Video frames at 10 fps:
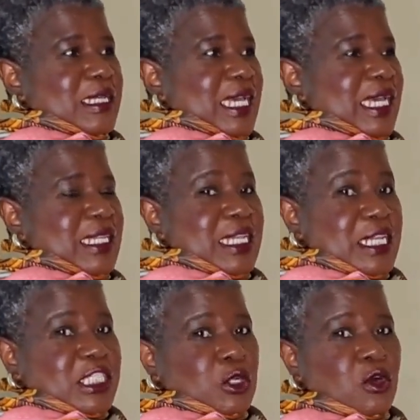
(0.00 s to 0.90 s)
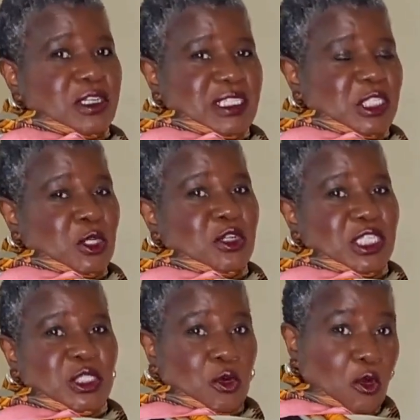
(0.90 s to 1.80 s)
the song
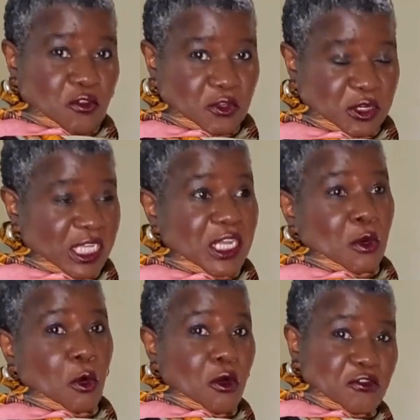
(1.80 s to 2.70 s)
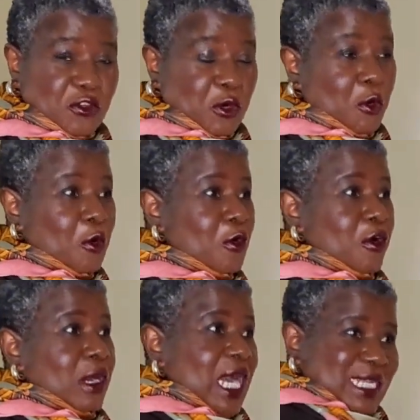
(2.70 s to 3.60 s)
is over, either over
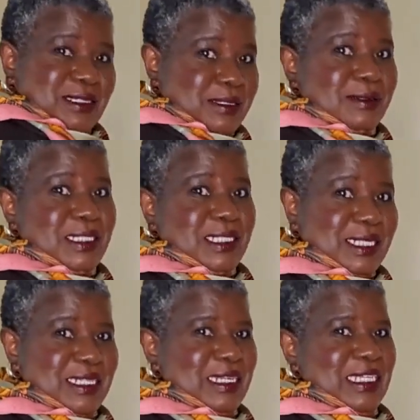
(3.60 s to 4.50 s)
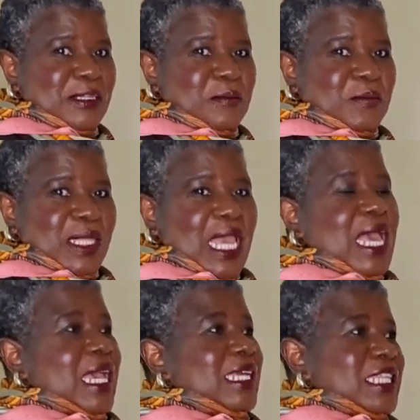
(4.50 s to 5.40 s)
or cut suddenly.
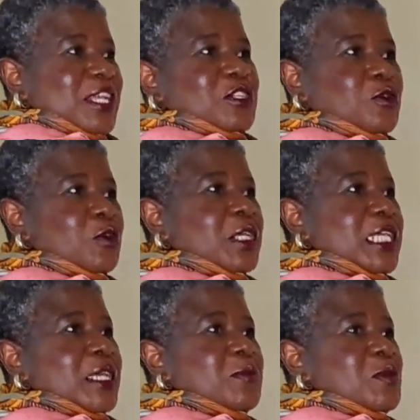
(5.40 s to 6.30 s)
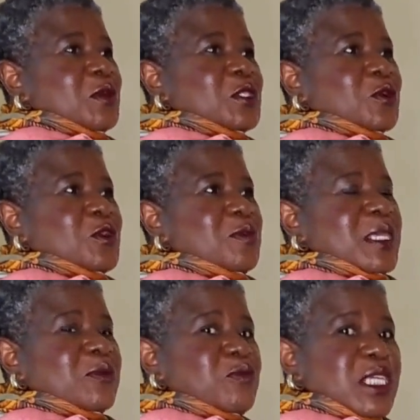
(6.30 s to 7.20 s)
And then you will hear people
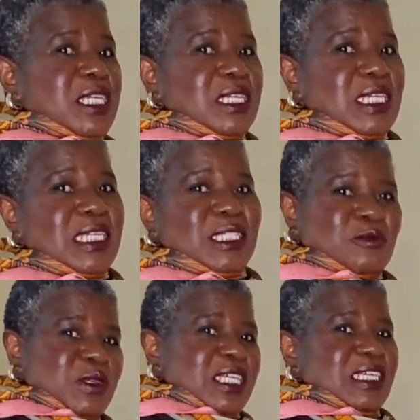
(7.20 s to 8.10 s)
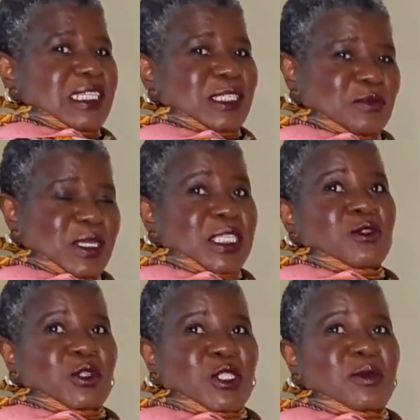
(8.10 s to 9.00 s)
screaming, bis, bis, bis,
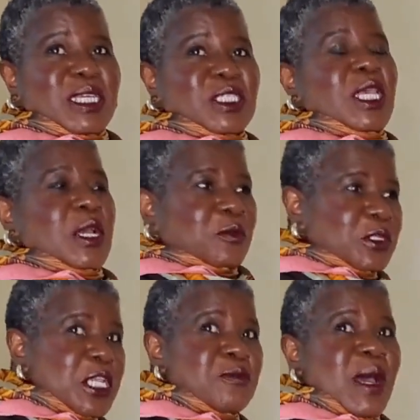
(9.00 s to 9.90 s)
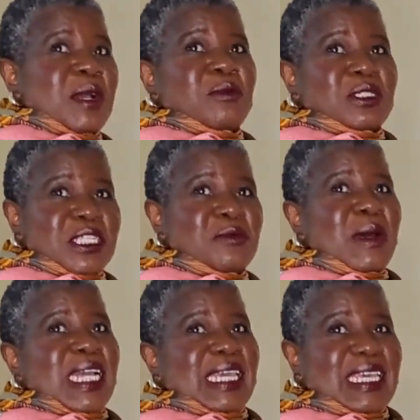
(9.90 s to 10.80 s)
which means put it back,
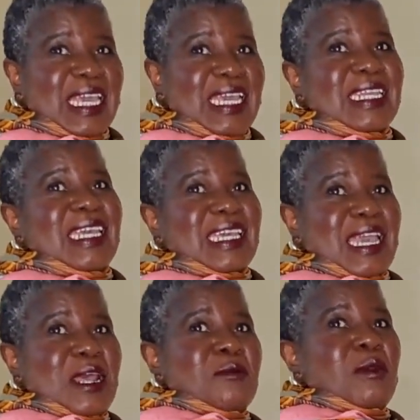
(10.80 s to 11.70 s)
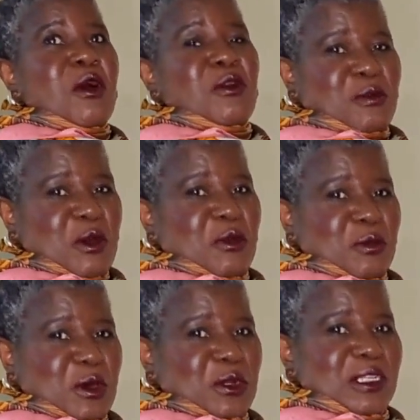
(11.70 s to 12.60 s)
again,
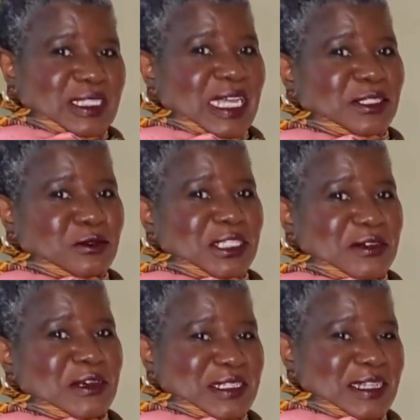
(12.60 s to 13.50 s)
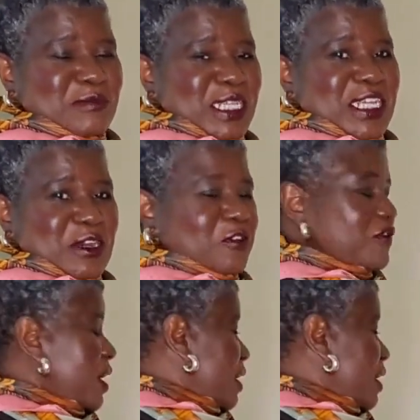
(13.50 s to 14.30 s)
more. That's what the meaning of